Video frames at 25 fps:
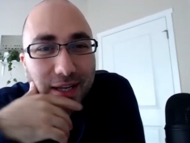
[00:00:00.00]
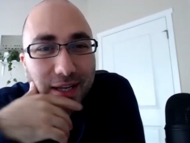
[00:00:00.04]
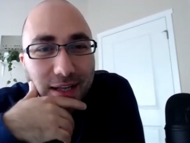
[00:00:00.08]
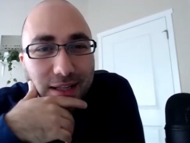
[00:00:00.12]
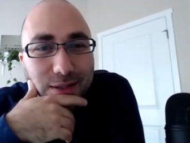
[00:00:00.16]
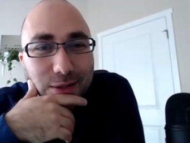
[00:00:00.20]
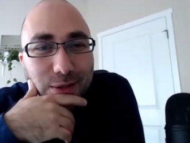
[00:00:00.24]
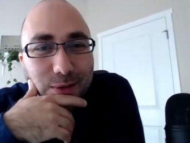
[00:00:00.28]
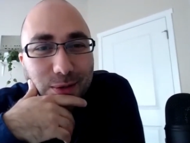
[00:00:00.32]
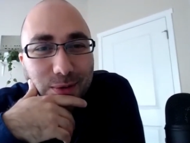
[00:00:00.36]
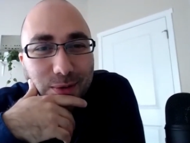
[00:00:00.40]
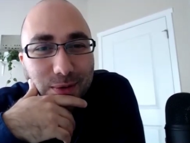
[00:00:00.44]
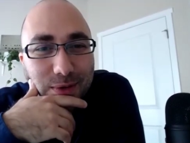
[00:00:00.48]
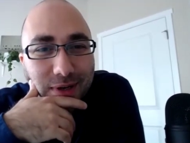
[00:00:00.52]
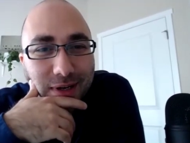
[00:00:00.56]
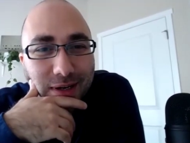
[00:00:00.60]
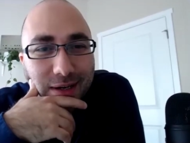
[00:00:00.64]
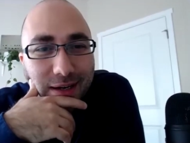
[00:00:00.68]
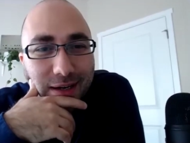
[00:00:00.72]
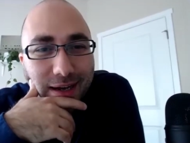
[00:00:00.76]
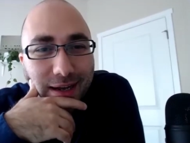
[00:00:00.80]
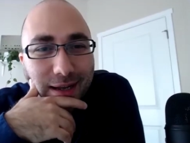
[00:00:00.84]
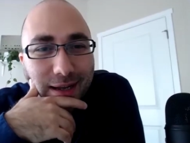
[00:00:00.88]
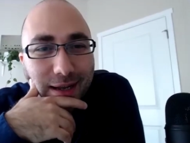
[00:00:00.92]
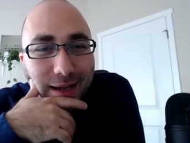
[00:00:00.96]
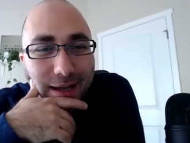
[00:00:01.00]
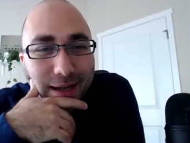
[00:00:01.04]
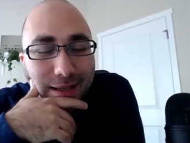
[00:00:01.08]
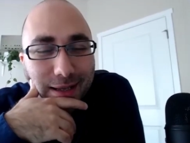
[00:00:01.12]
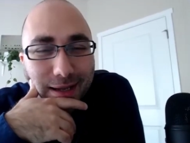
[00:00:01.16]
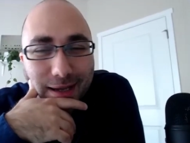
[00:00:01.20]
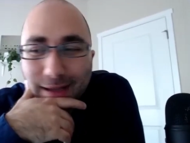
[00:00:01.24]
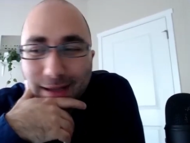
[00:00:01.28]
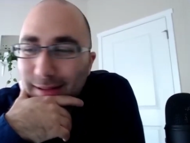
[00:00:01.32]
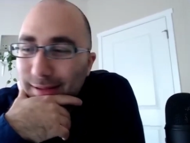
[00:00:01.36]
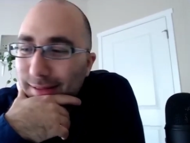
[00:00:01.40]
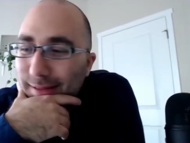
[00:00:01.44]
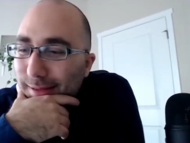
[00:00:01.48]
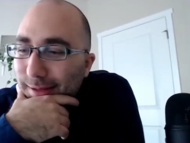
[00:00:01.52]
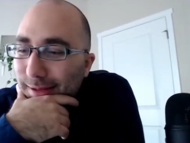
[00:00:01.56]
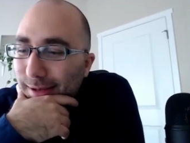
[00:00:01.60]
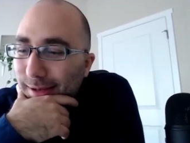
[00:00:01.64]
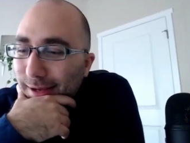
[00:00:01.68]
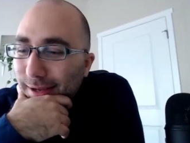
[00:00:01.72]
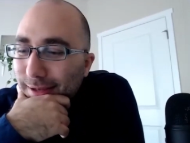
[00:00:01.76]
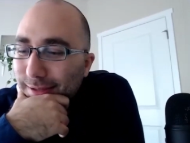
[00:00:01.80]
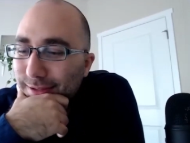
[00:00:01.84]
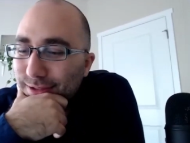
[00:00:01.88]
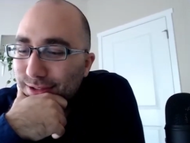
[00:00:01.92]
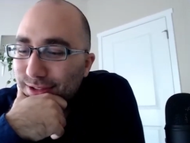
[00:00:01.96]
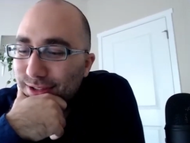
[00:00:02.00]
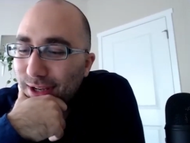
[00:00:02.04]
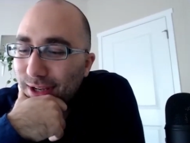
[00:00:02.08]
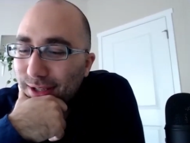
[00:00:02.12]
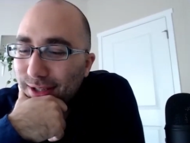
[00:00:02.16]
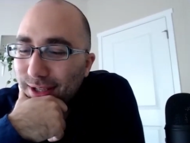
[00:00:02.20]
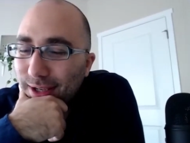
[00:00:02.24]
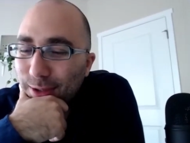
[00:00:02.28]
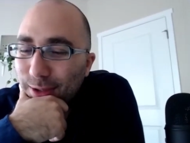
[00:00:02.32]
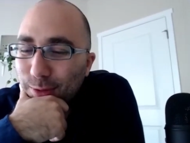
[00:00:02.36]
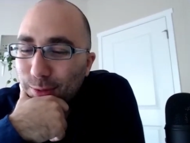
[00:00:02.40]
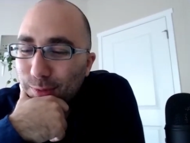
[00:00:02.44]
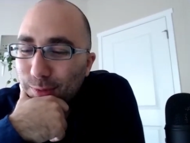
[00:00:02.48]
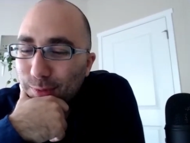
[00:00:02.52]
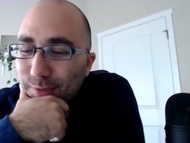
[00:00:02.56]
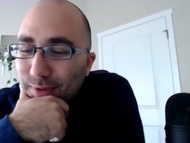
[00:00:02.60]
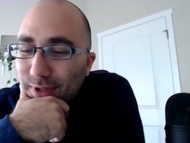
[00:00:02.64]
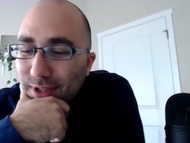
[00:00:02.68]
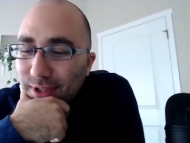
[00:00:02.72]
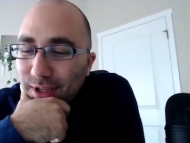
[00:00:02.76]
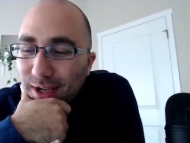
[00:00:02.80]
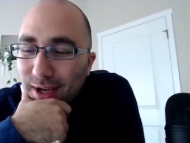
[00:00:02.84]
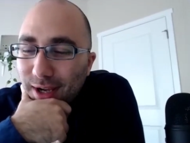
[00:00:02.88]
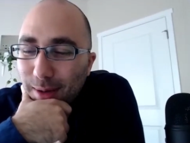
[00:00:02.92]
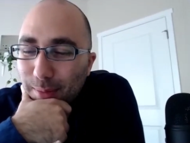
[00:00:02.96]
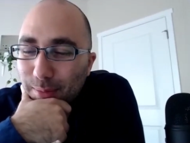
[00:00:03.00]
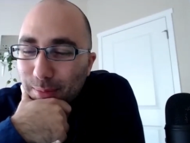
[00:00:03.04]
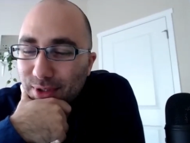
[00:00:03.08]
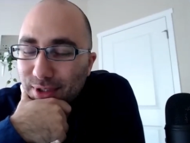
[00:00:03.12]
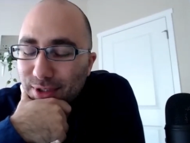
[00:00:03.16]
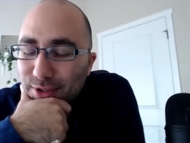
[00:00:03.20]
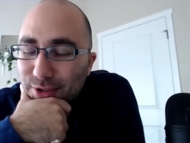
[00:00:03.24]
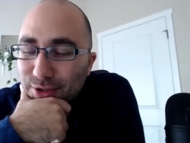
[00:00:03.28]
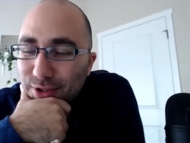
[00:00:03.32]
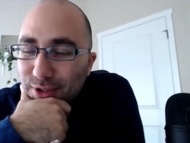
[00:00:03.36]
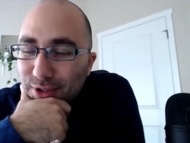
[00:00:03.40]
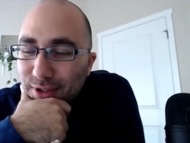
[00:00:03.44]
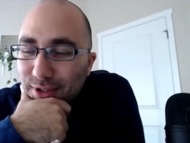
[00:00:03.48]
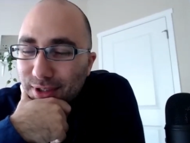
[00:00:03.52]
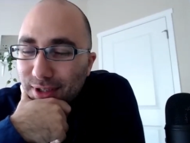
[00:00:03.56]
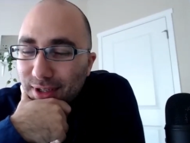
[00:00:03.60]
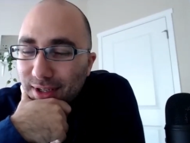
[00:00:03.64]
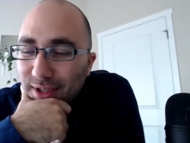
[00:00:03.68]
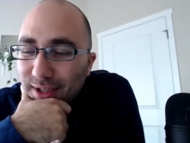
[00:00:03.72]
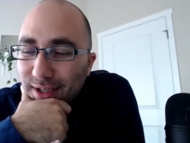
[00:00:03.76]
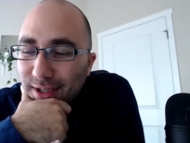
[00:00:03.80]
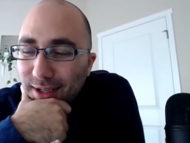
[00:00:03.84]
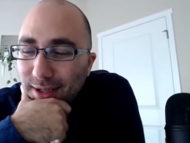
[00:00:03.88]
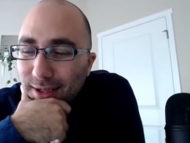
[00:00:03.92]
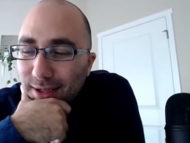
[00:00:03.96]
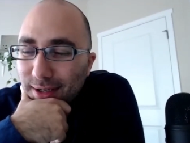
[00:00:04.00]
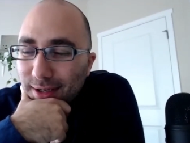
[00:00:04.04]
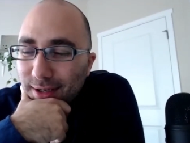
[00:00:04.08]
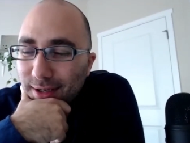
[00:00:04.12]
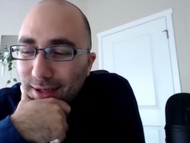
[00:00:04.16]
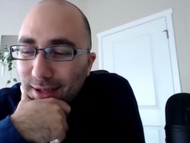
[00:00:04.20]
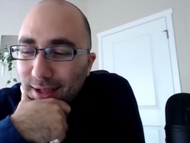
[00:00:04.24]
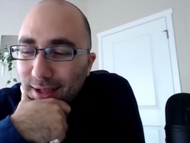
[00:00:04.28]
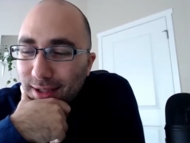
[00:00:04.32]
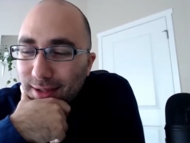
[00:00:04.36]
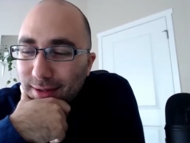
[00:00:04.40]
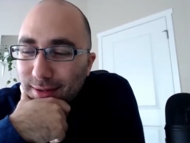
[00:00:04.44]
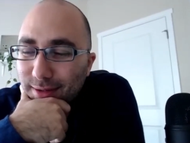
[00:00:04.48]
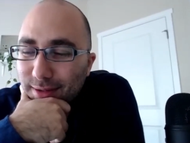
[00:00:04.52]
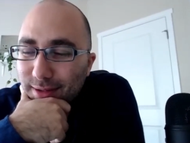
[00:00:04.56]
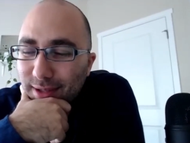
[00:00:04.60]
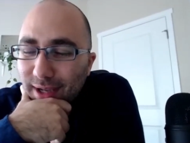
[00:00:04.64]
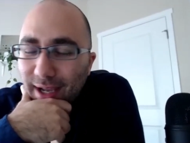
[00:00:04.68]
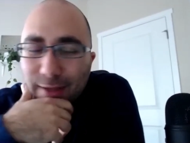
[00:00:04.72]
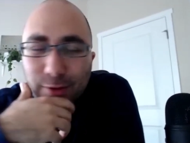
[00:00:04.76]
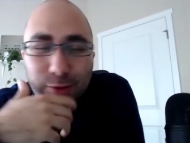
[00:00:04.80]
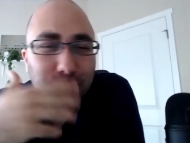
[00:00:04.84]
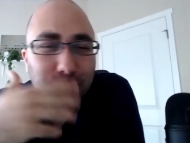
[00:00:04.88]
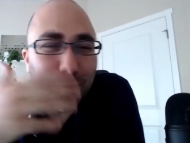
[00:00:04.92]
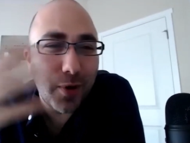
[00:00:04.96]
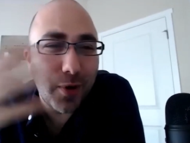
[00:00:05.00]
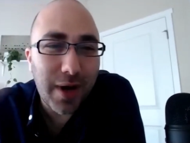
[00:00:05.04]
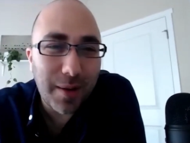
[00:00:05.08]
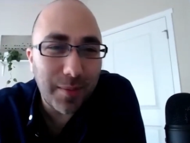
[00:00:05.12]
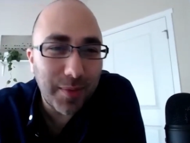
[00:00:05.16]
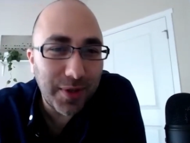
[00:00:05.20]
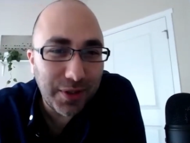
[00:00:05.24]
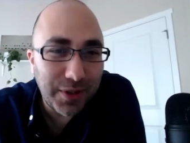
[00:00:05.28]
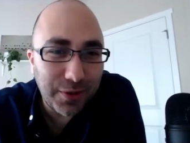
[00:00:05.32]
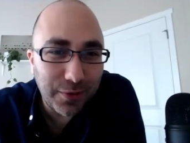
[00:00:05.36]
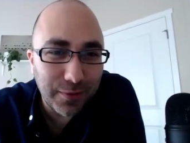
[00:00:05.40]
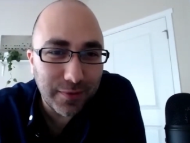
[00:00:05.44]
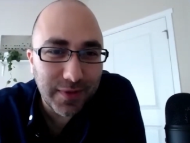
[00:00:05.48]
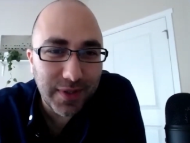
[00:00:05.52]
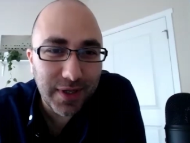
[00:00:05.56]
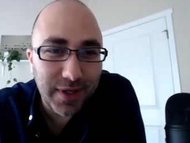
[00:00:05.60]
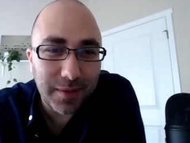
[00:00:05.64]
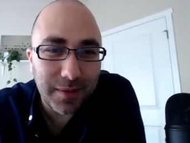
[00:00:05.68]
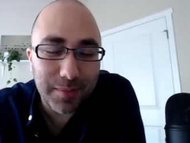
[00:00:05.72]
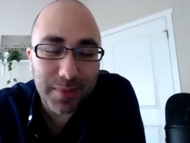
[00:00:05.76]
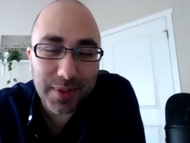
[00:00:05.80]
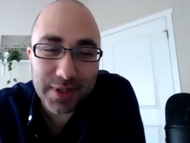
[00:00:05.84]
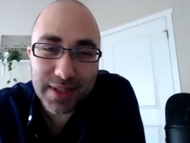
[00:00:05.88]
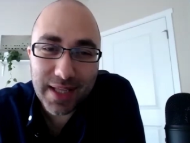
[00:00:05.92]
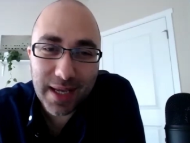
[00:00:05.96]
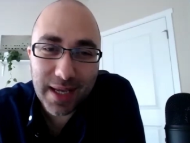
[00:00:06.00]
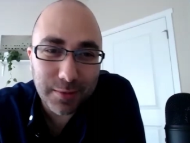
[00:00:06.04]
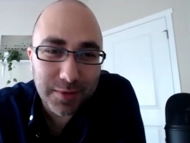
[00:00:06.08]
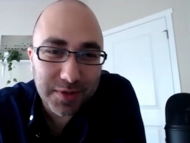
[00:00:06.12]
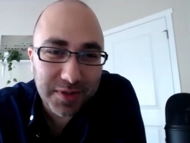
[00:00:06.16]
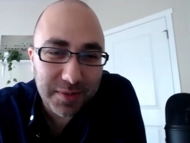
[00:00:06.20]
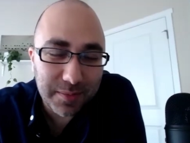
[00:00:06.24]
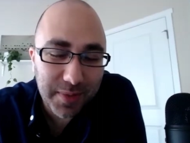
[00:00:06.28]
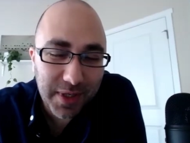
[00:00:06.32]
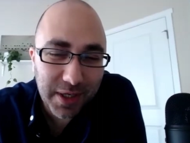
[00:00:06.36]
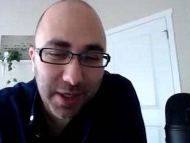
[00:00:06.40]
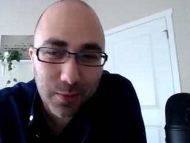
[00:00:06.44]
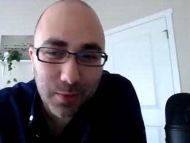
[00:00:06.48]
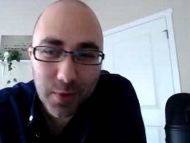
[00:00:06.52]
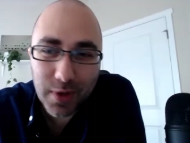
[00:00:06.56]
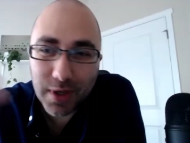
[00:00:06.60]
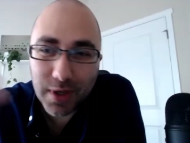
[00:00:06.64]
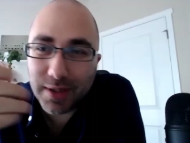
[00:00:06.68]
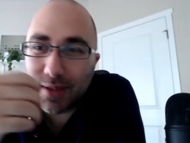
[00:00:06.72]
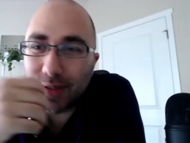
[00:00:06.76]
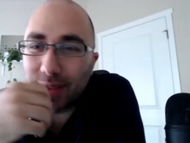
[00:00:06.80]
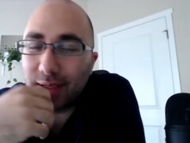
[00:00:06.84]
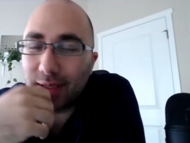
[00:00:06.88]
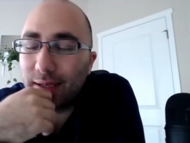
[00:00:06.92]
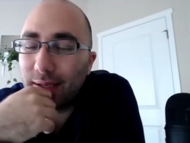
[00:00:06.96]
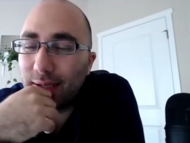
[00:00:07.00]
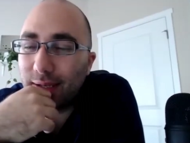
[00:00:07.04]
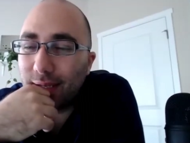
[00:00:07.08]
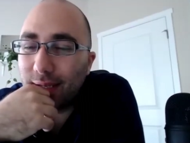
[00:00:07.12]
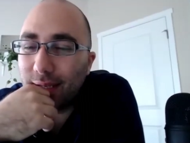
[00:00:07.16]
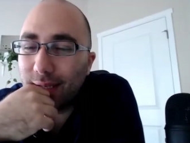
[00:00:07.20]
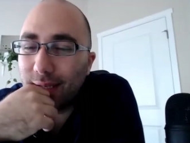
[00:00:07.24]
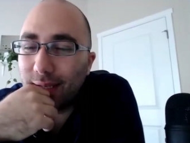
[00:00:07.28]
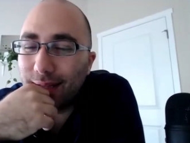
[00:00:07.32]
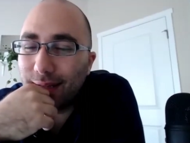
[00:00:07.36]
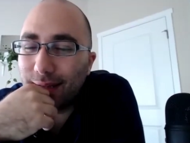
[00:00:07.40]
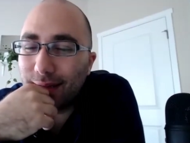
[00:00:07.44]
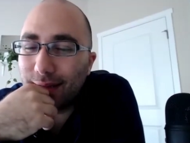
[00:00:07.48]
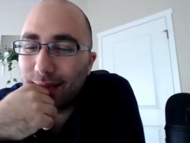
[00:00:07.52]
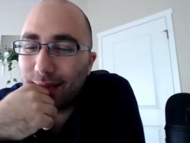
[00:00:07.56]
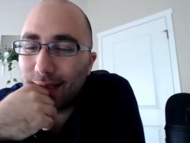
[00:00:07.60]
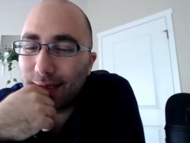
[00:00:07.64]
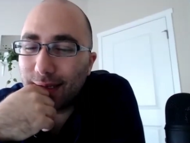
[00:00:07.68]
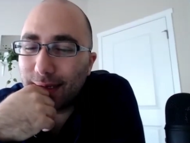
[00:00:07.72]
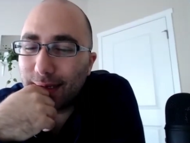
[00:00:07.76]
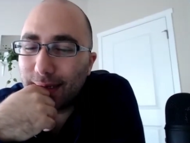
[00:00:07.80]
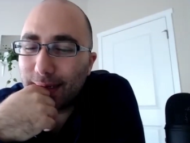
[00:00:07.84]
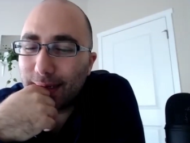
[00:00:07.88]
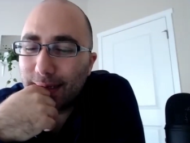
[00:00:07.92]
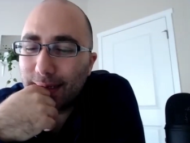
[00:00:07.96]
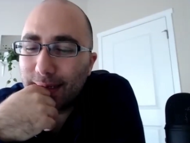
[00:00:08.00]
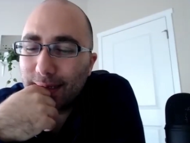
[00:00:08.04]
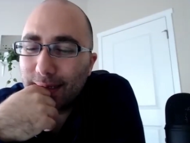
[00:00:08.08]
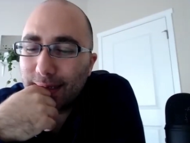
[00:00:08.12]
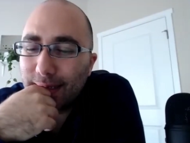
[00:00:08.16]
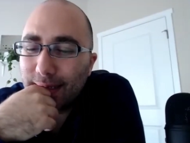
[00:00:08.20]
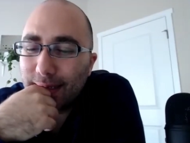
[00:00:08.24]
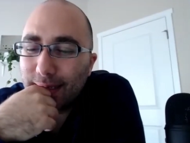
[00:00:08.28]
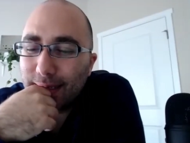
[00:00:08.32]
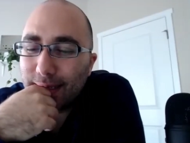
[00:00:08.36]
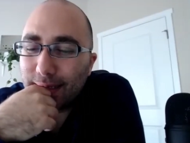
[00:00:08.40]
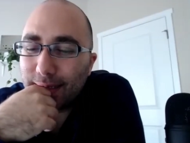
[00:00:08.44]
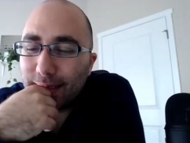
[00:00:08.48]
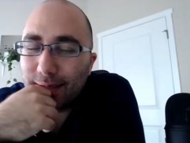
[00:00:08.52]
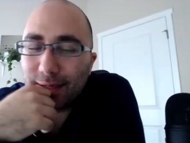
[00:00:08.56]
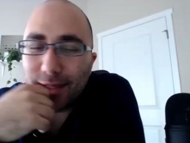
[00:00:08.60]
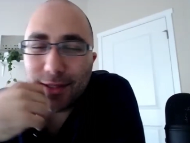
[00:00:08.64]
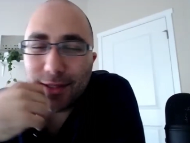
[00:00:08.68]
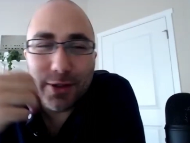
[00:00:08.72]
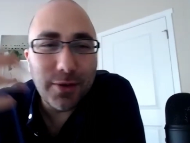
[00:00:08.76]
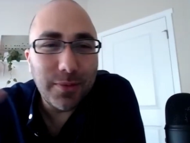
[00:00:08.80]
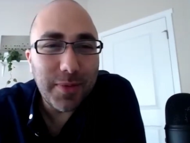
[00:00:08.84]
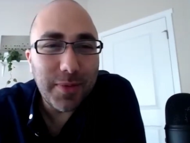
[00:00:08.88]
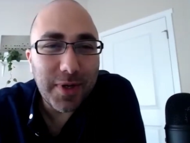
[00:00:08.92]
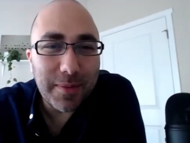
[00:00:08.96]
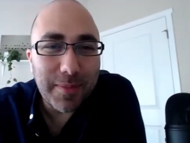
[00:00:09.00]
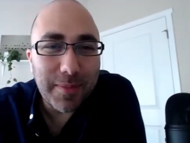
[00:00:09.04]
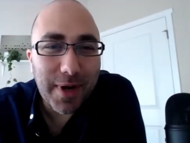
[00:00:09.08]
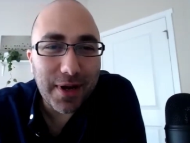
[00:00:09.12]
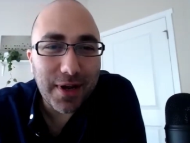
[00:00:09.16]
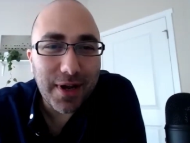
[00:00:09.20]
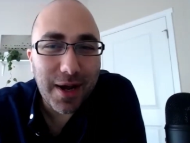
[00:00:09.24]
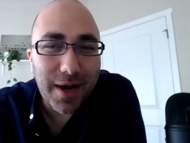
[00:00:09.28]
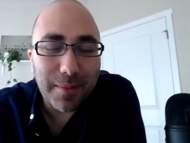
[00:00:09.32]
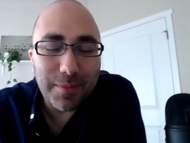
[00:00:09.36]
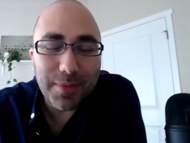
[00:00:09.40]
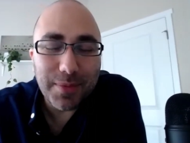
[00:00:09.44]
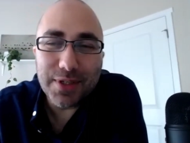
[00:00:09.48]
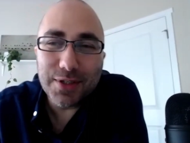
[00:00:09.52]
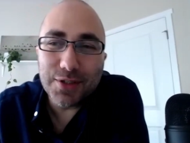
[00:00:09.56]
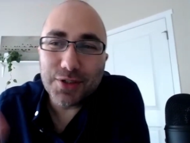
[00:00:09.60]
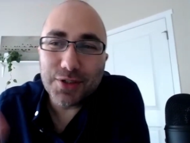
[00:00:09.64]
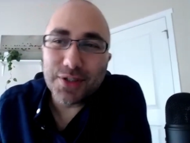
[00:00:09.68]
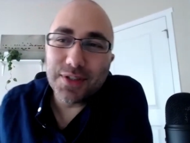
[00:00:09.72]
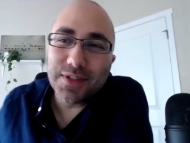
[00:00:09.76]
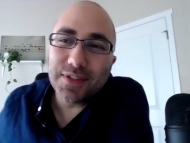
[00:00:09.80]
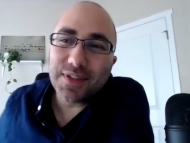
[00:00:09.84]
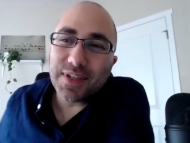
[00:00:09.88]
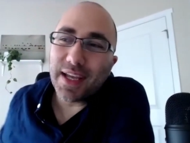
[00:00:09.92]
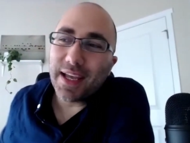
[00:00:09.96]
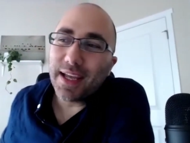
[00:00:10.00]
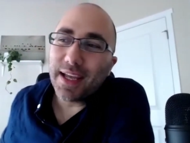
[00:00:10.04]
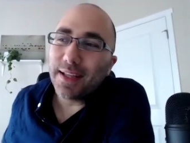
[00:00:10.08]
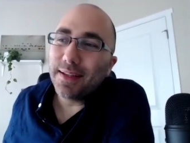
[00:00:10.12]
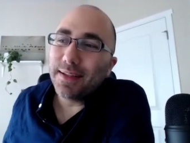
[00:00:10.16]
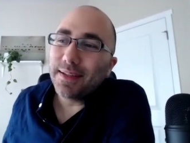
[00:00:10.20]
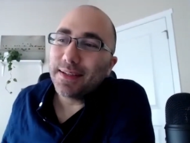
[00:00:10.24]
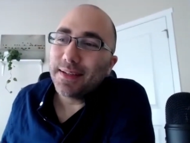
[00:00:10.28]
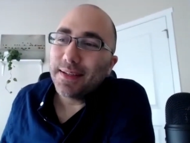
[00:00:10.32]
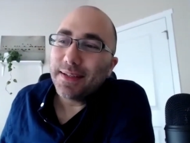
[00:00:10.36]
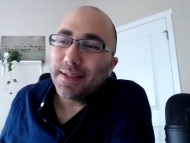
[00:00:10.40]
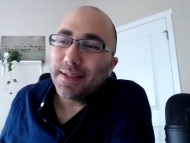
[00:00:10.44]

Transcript: And I saw that you've done a competition, and I don't know how many you've done, but that was a big one. And a little bit about competitions, and